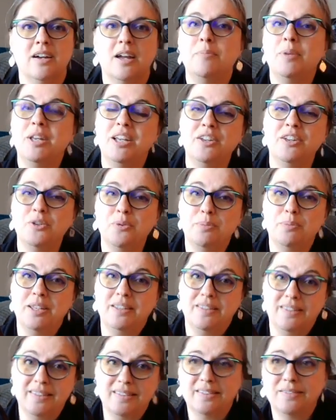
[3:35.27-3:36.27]
I mean, I knew
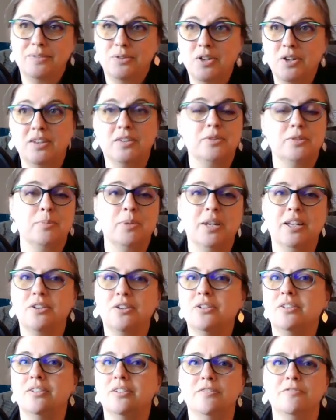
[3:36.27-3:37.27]
pieces of songs, but I
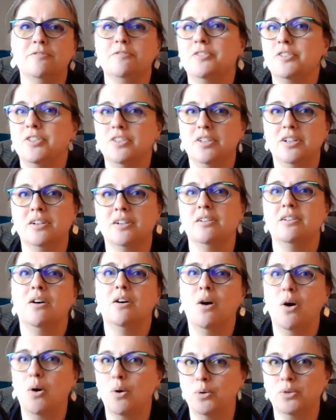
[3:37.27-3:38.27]
couldn't have sung a
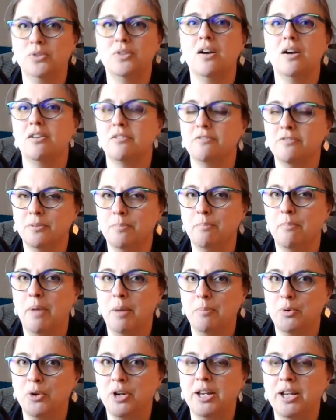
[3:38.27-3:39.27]
whole song from
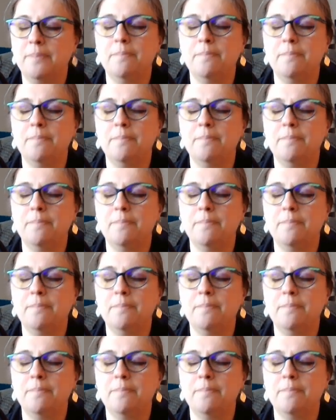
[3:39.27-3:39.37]
memory.